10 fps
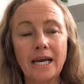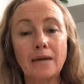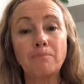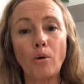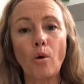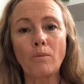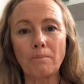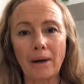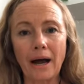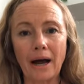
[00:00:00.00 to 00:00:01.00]

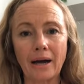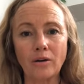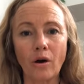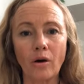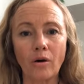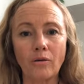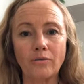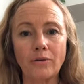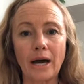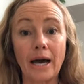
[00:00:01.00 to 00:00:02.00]
important part
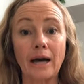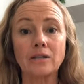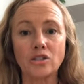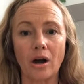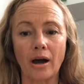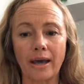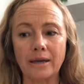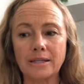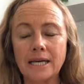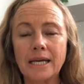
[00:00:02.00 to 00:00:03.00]
of our
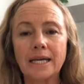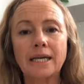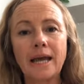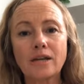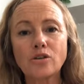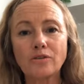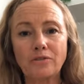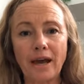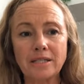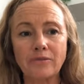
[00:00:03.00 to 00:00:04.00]
diet. In actual
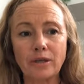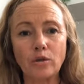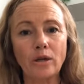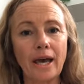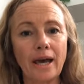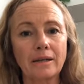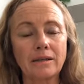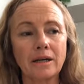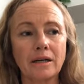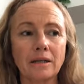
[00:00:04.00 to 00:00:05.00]
fact, if we look at
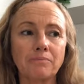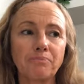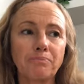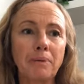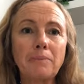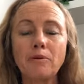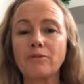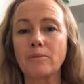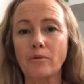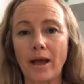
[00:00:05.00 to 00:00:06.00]
people
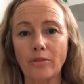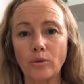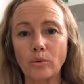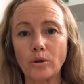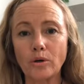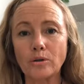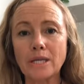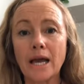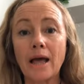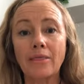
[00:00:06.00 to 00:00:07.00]
from around the world,
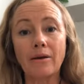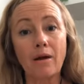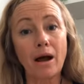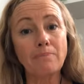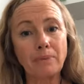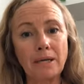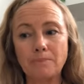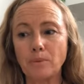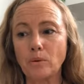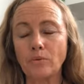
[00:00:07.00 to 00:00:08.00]
there are
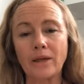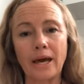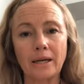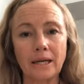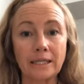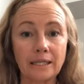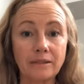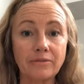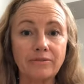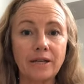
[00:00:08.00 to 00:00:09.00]
people that
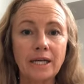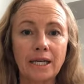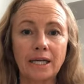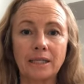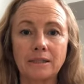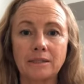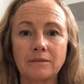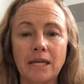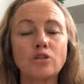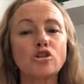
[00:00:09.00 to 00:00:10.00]
live
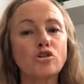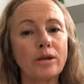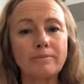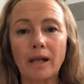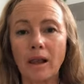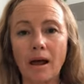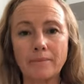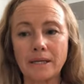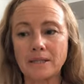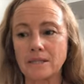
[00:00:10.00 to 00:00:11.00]
in extreme
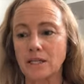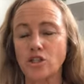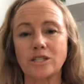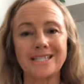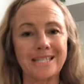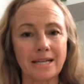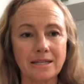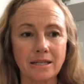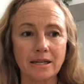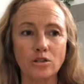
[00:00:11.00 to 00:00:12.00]
climates such as
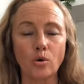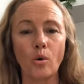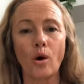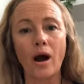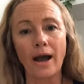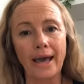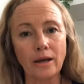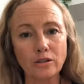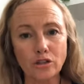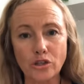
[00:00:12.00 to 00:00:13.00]
deserts or high
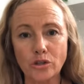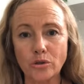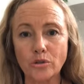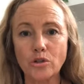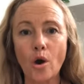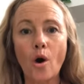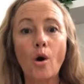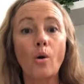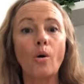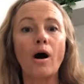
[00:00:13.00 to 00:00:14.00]
altitudes
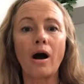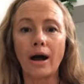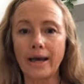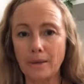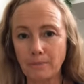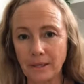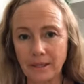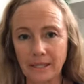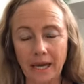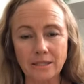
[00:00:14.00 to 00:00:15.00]
or high up
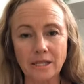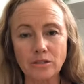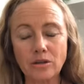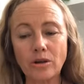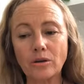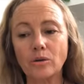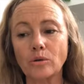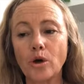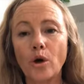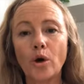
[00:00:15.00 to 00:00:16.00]
in the Arctic
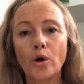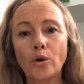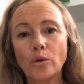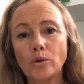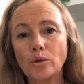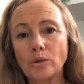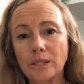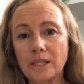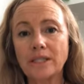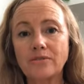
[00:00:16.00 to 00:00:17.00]
Circle who
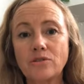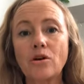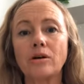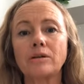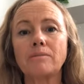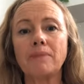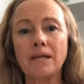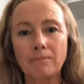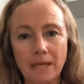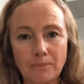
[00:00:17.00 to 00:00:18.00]
lived on
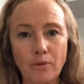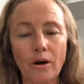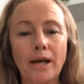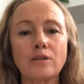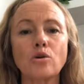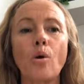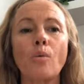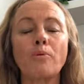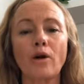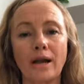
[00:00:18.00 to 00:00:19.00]
many meat products
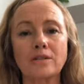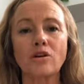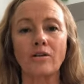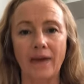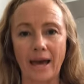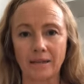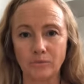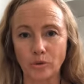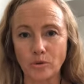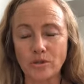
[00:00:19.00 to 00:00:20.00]
or products of
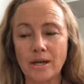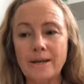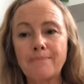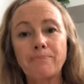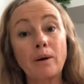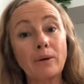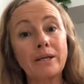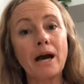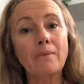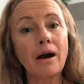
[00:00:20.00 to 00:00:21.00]
animals. But when
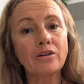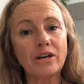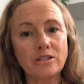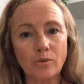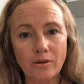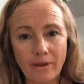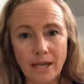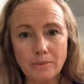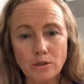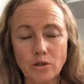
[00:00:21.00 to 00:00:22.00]
carbohydrates were
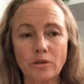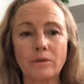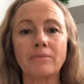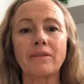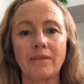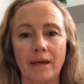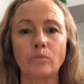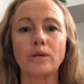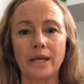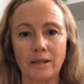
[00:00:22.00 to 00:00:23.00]
available to them, they
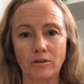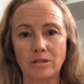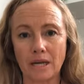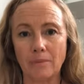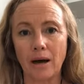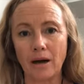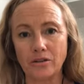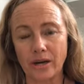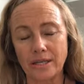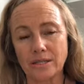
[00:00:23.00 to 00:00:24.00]
would eat those
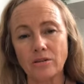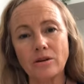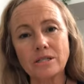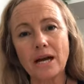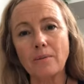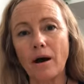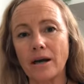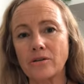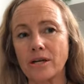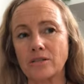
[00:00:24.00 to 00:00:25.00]
carbohydrates. And those
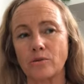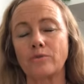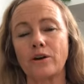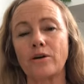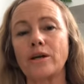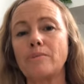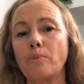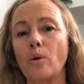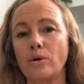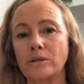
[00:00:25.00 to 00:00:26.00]
carbohydrates were very
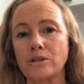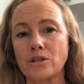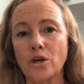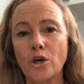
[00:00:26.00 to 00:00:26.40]
important